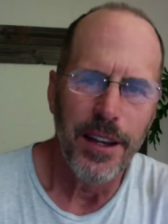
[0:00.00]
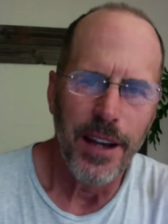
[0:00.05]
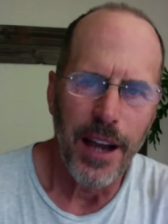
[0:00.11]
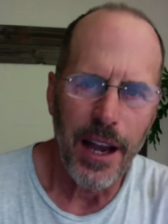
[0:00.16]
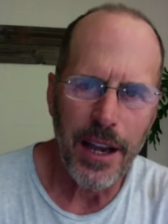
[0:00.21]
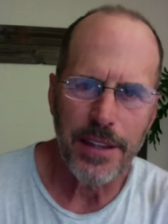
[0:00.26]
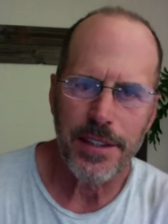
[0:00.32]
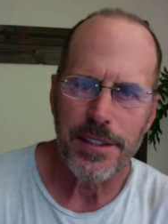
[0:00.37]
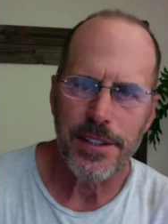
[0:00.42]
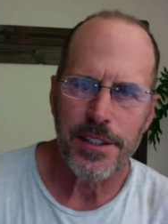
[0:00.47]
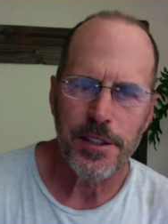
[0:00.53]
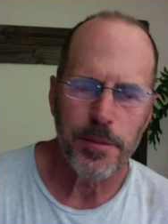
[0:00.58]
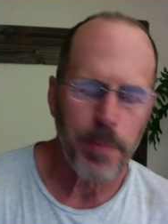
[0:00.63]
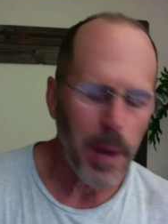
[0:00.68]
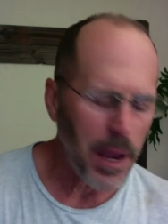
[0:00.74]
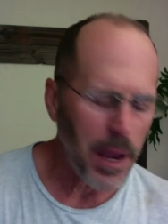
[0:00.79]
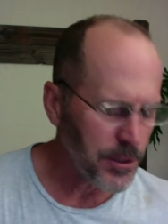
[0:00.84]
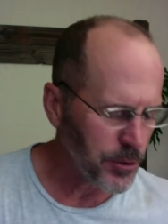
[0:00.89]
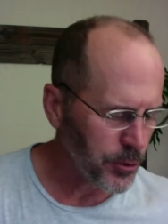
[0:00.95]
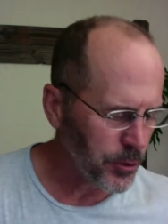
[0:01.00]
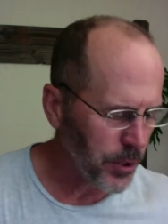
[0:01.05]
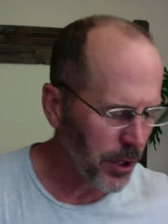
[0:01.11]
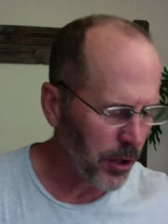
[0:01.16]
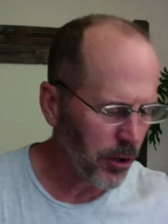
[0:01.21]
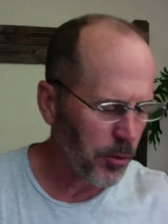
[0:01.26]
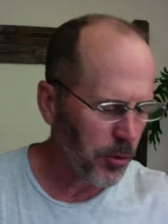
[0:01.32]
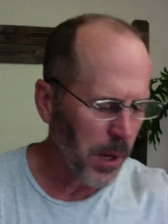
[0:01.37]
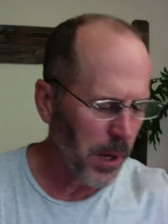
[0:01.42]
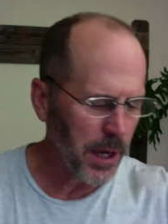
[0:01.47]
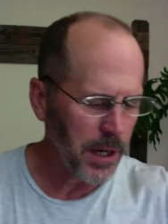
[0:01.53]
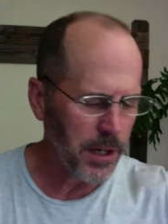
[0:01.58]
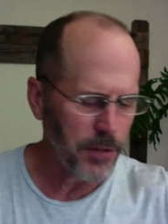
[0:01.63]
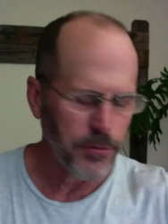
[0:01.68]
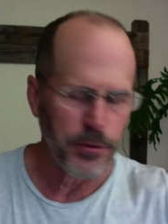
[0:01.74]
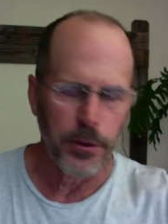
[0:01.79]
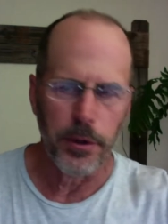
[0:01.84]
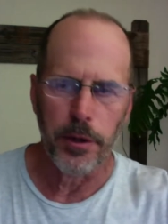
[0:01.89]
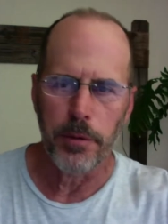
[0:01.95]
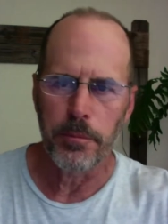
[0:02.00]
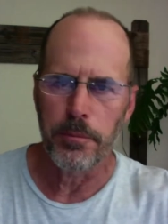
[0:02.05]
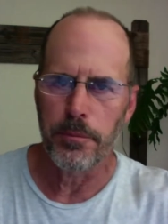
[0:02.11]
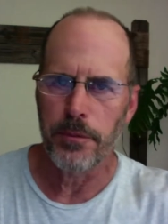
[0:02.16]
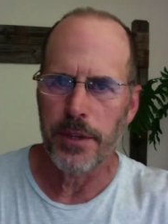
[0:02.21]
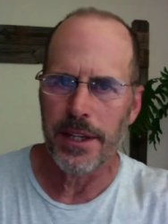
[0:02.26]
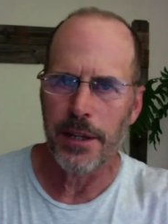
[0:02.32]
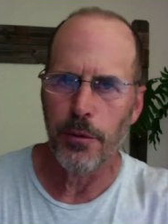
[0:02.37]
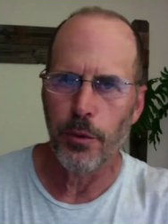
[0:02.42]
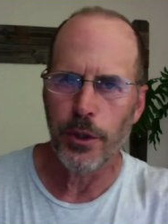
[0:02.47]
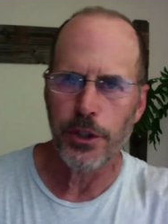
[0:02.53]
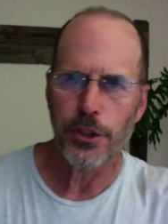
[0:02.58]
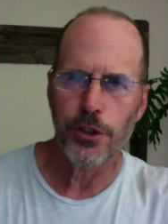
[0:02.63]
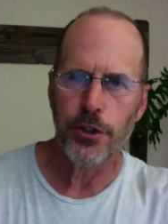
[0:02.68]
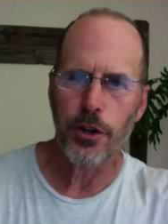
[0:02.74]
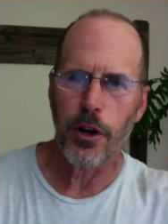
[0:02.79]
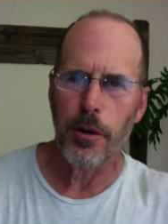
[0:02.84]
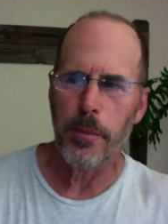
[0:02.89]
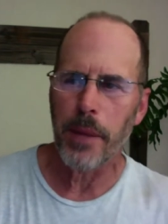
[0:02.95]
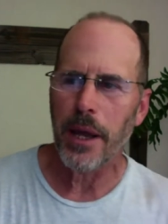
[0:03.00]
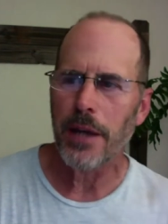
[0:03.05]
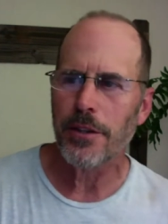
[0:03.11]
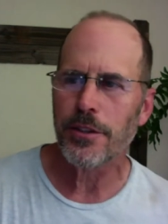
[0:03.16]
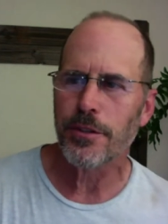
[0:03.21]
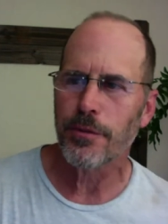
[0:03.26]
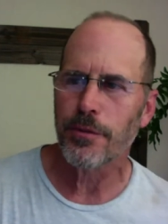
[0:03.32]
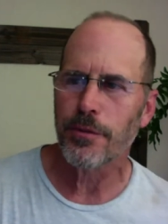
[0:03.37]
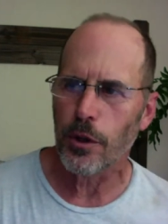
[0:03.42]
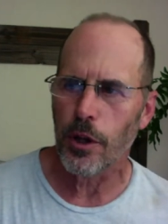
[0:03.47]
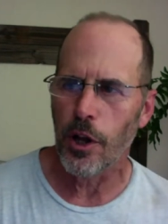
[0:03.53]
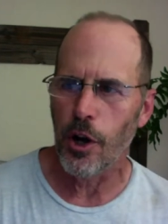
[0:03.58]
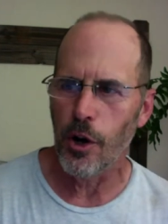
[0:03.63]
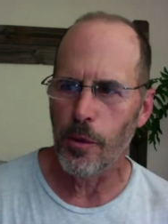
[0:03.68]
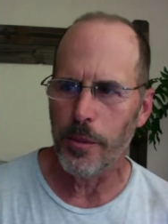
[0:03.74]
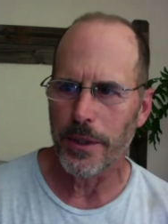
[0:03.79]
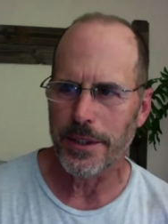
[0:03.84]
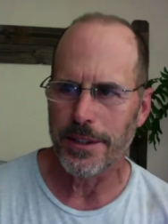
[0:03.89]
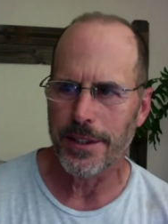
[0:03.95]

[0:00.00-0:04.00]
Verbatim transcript: Hi, this is Pastor Darrell Myatt from the Wichita Mountains of Oklahoma.